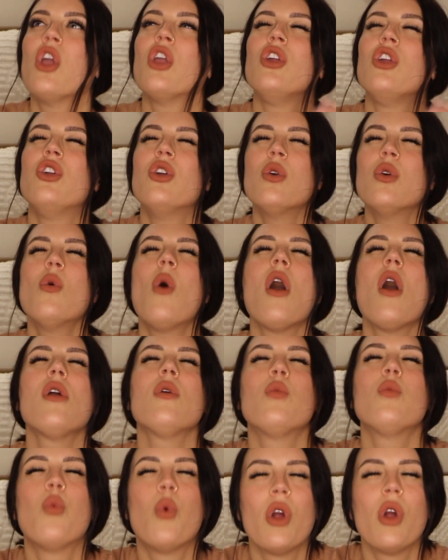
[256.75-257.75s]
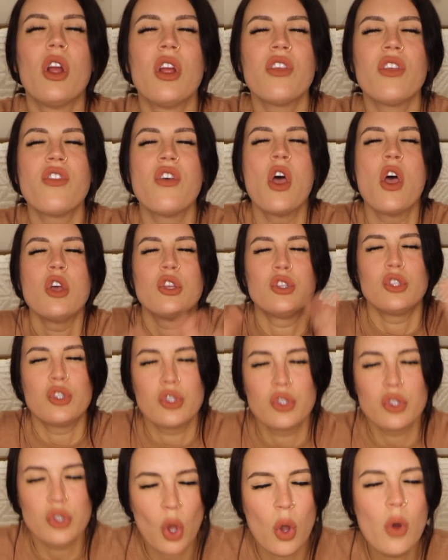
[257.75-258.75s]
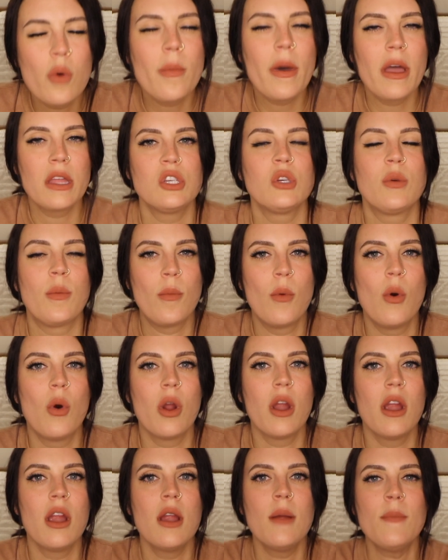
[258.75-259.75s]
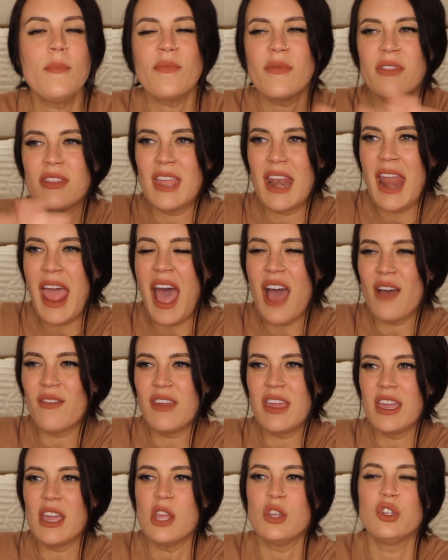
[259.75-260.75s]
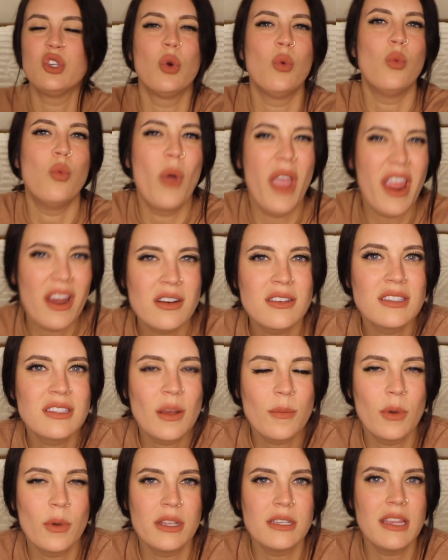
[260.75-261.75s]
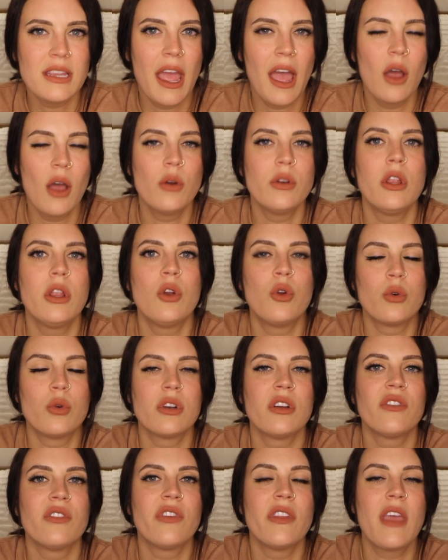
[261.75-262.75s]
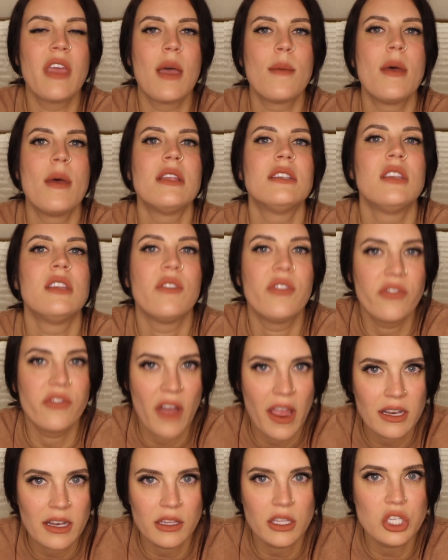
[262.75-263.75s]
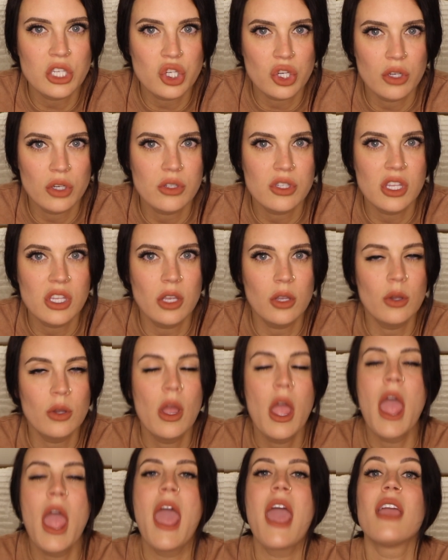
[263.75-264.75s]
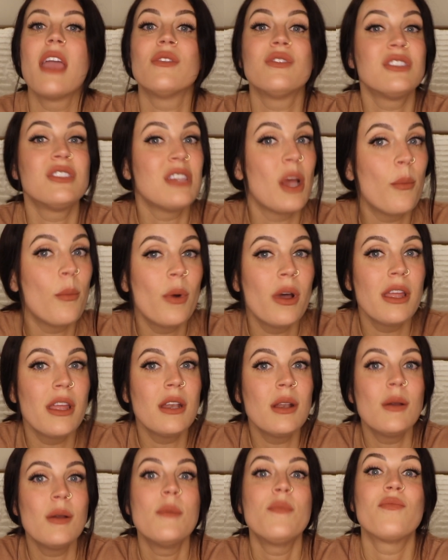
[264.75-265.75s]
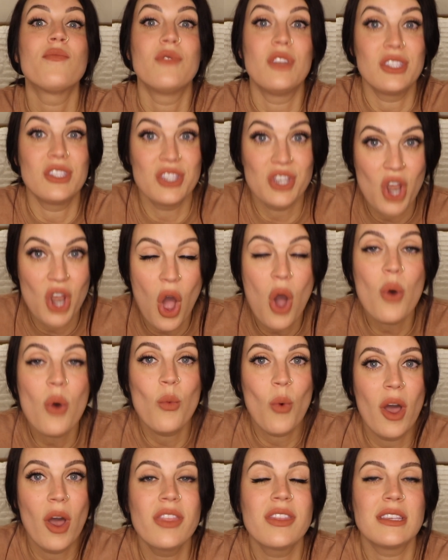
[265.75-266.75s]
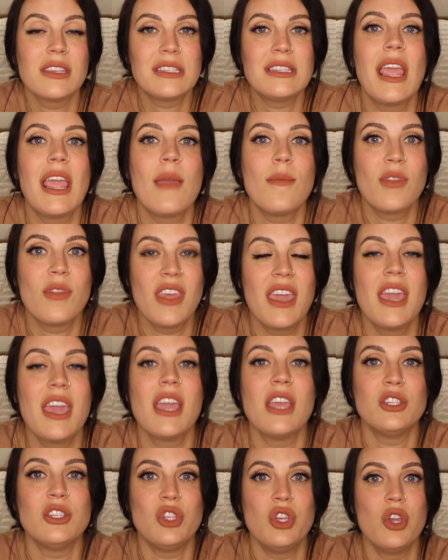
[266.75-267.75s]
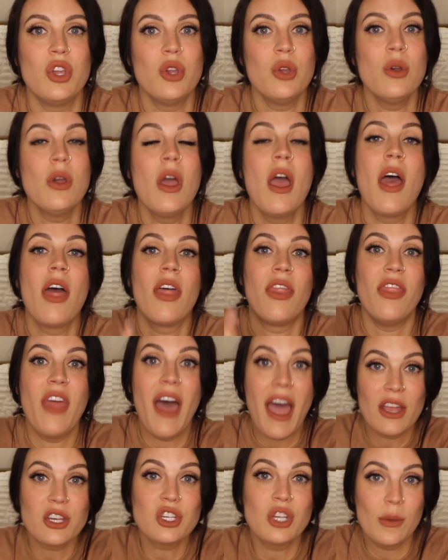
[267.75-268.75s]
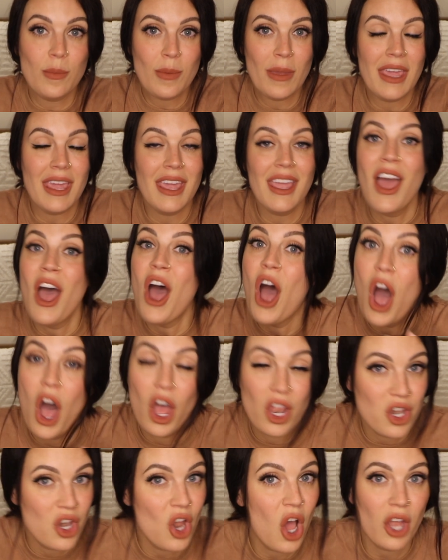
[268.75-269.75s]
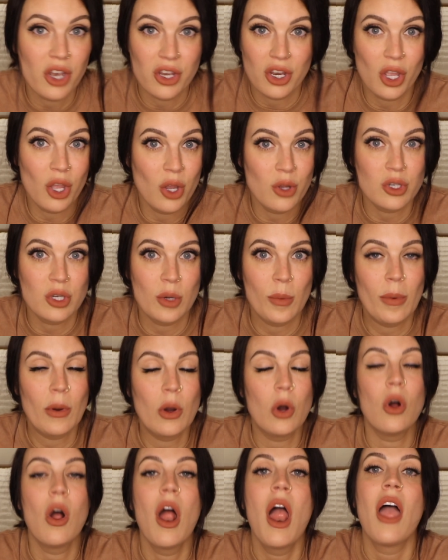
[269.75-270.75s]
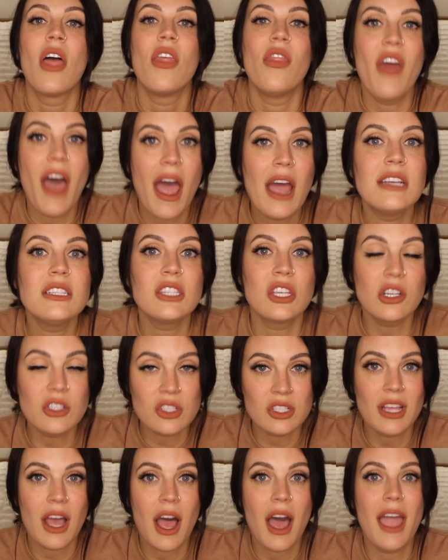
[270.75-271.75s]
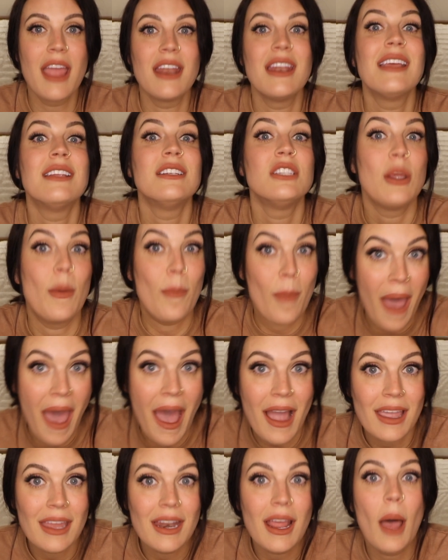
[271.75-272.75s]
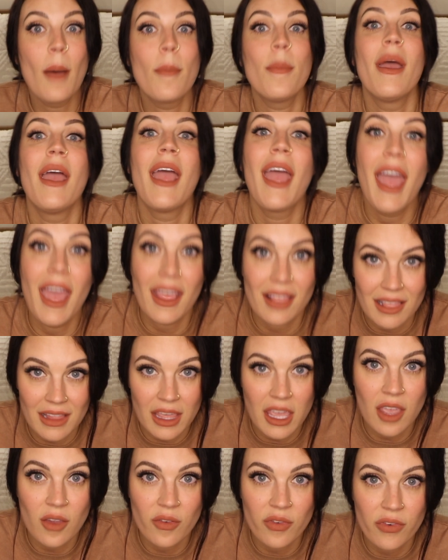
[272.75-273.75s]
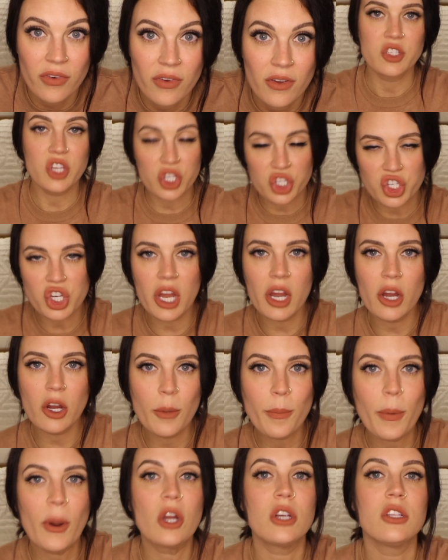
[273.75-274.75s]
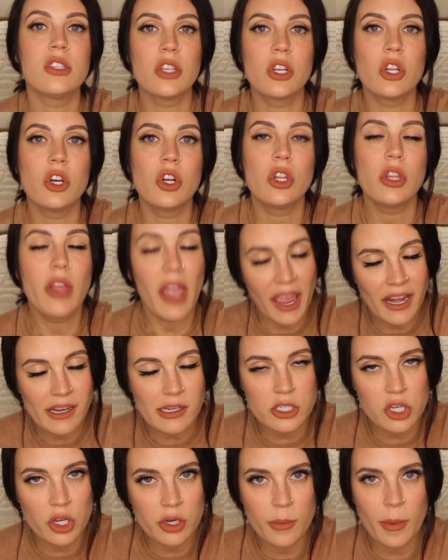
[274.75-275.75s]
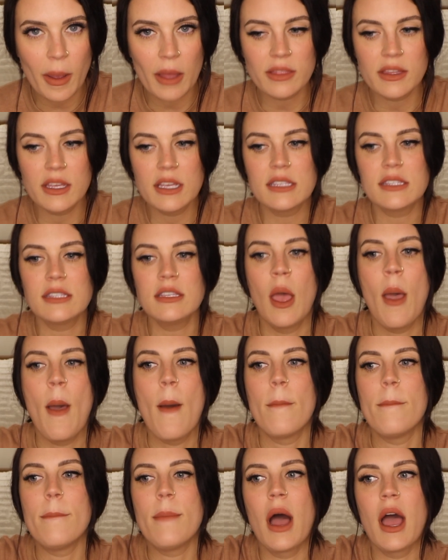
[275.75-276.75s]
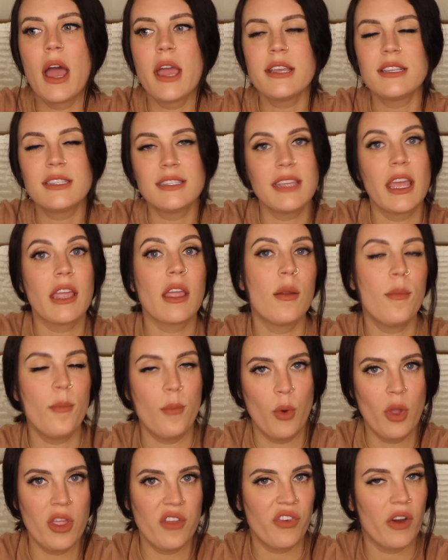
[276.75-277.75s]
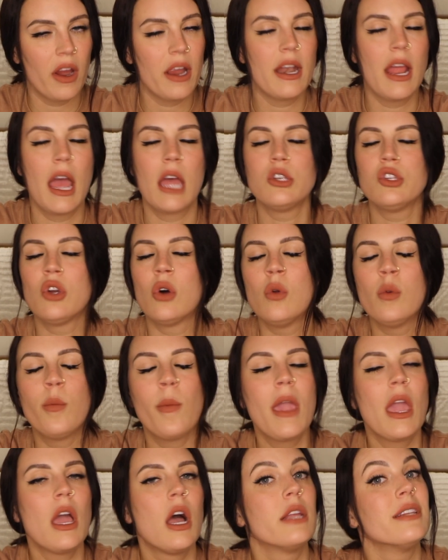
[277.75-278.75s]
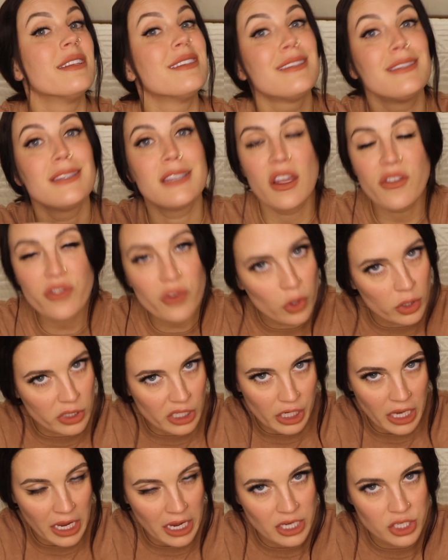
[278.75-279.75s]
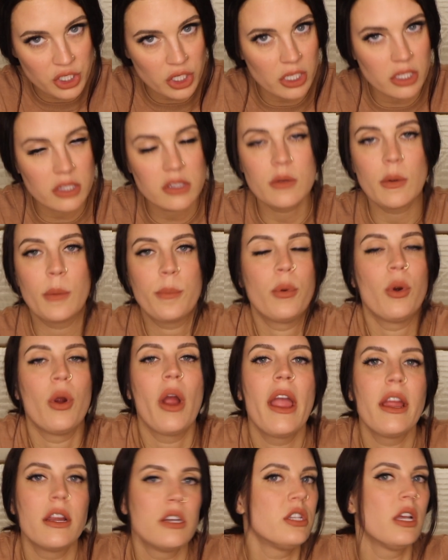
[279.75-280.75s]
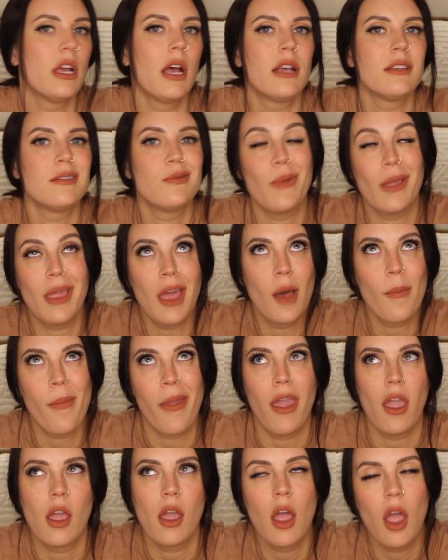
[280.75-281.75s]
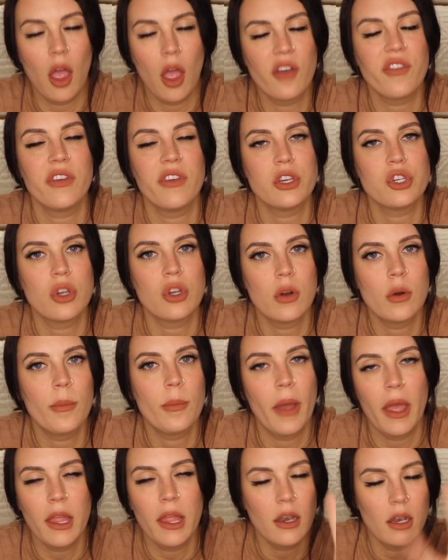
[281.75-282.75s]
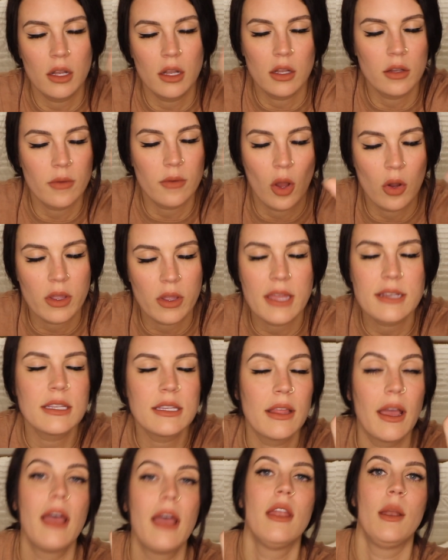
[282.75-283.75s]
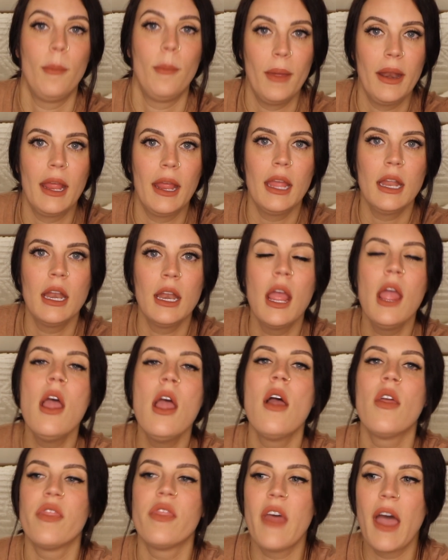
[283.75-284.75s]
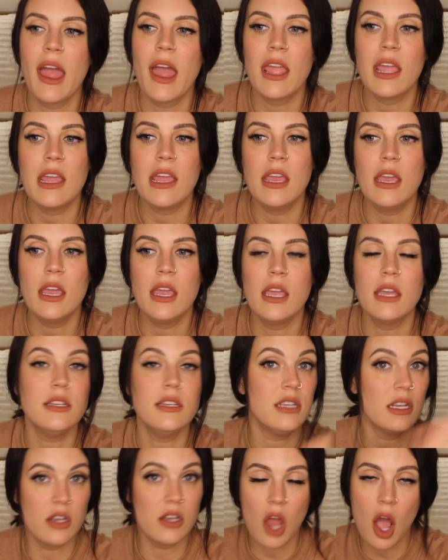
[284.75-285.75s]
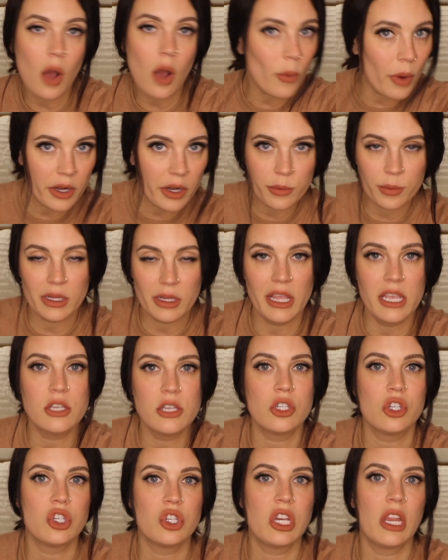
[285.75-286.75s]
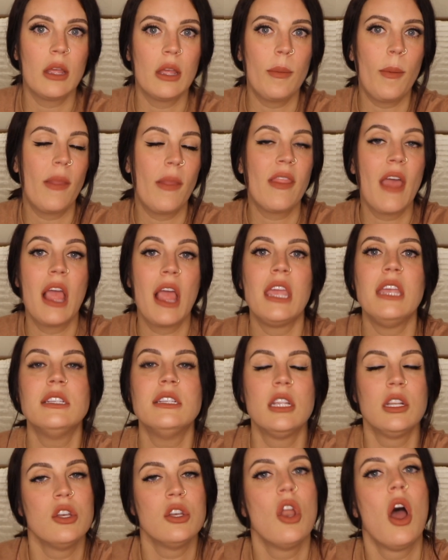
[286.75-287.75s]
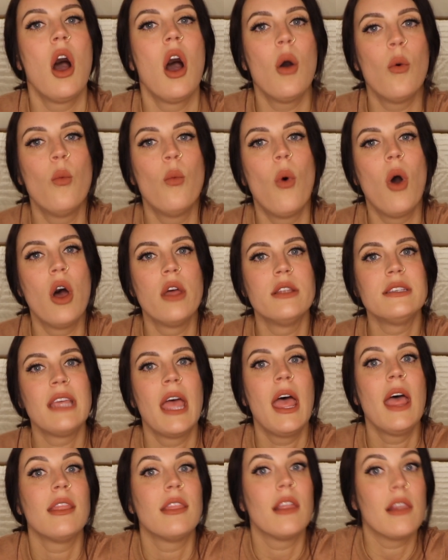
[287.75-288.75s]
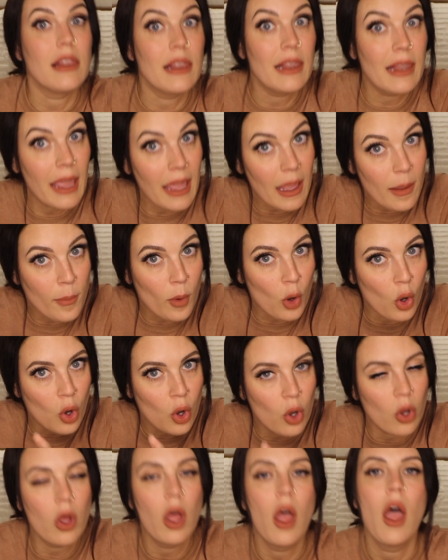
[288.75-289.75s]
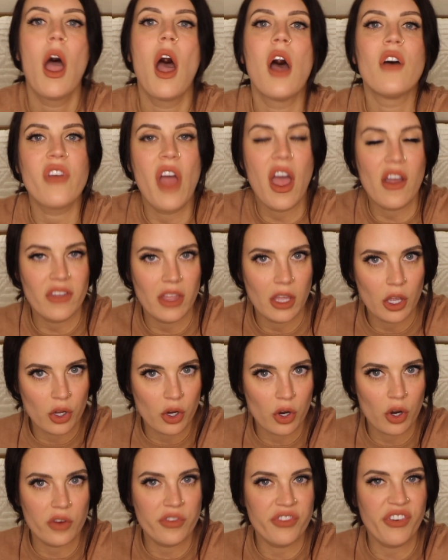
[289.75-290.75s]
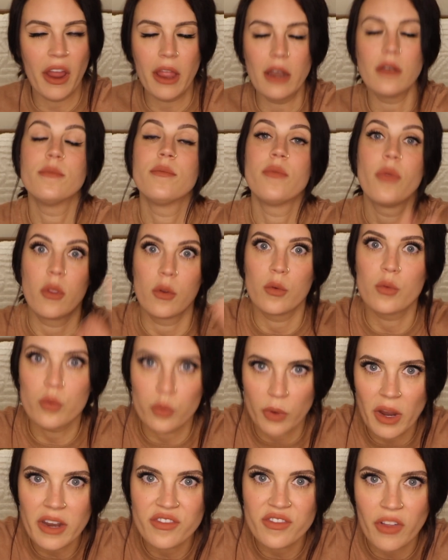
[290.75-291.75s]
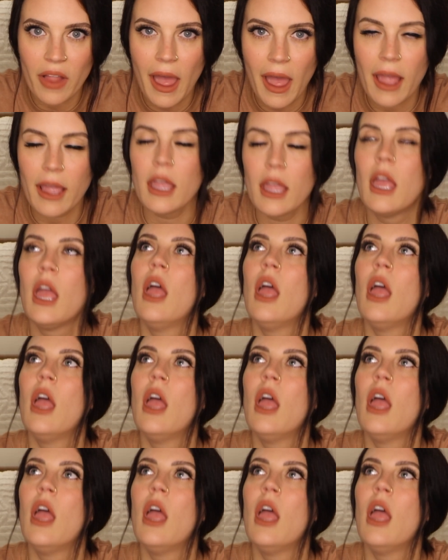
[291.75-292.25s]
You are worth so much more than having to wear someone down in order for them to finally choose you. If someone does not want the same thing as you, that should be a non-negotiable. That is your sign to pack it up and leave. To share a personal anecdote about this, my second boyfriend had told me on several occasions prior to us becoming official, but I'll get to that in a minute, that he did not want a relationship and that he did not want the label of having a girlfriend. Red flag.